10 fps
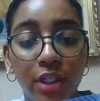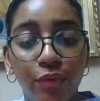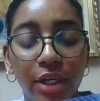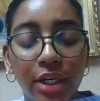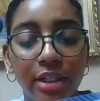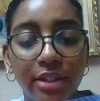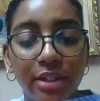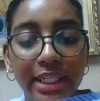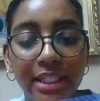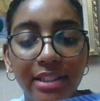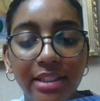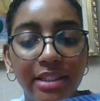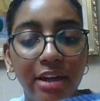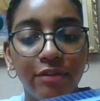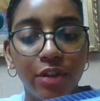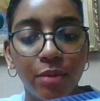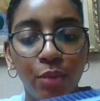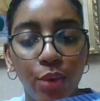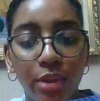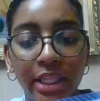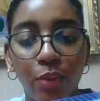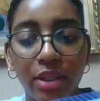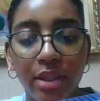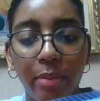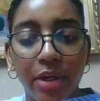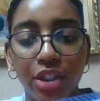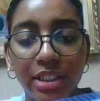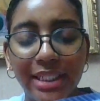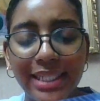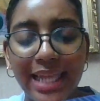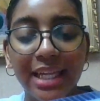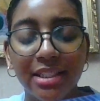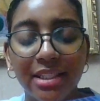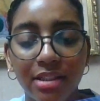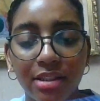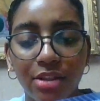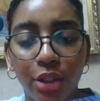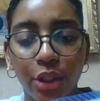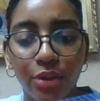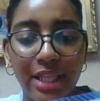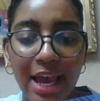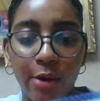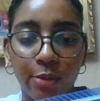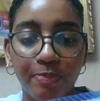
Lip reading: irregularly instead of smoothly when the patient is asked to look down.